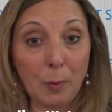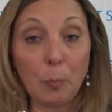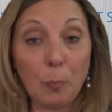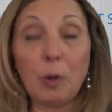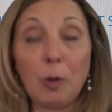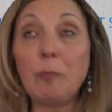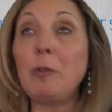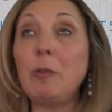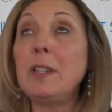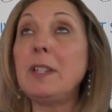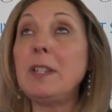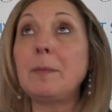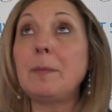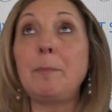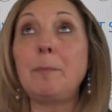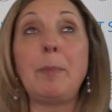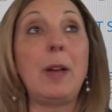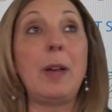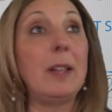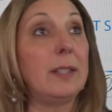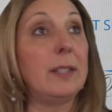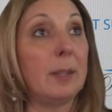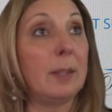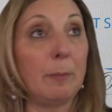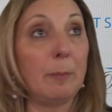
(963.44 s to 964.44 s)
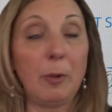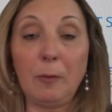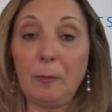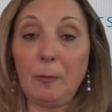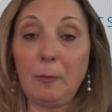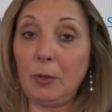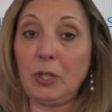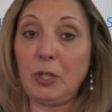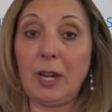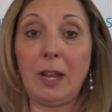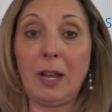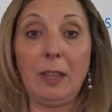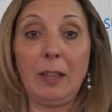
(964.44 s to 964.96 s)
we're responsible for
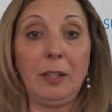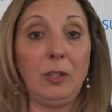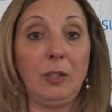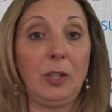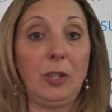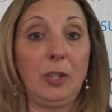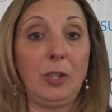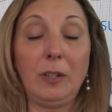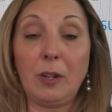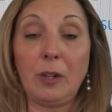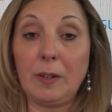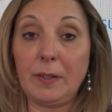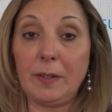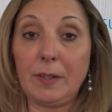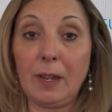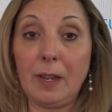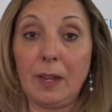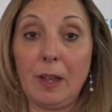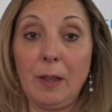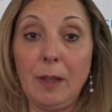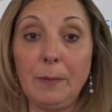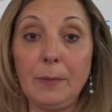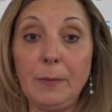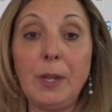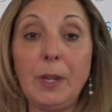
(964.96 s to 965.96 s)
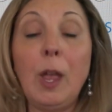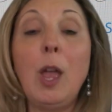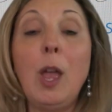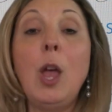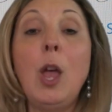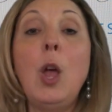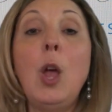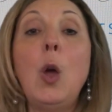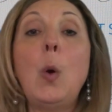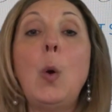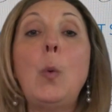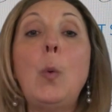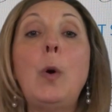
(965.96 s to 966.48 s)
challenging ourselves,
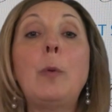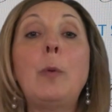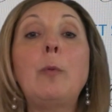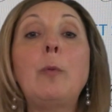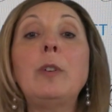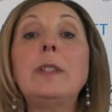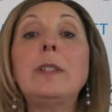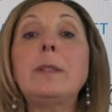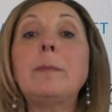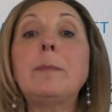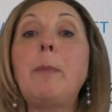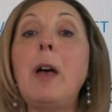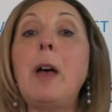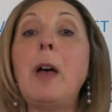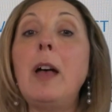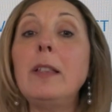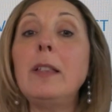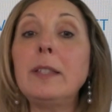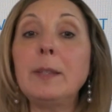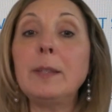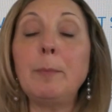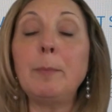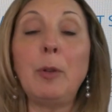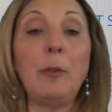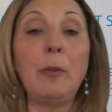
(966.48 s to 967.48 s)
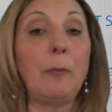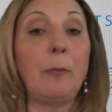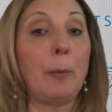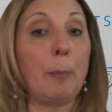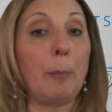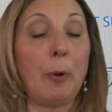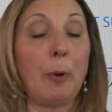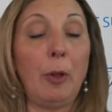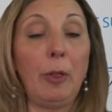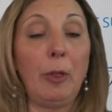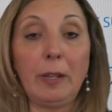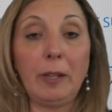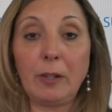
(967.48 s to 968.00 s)
we're responsible for
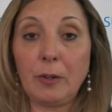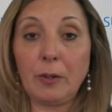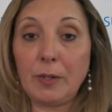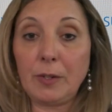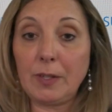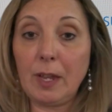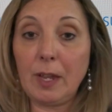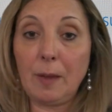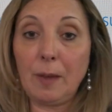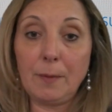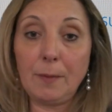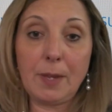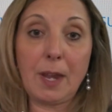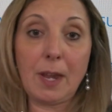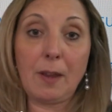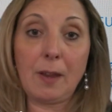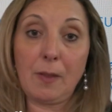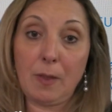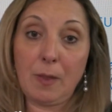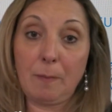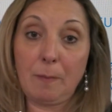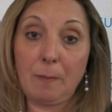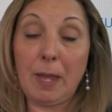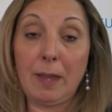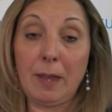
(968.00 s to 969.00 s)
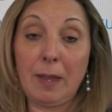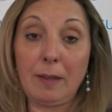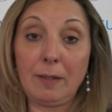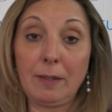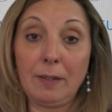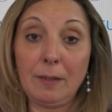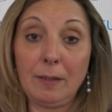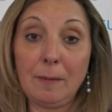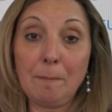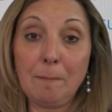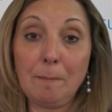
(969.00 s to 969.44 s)
pulling ourselves out of the pit.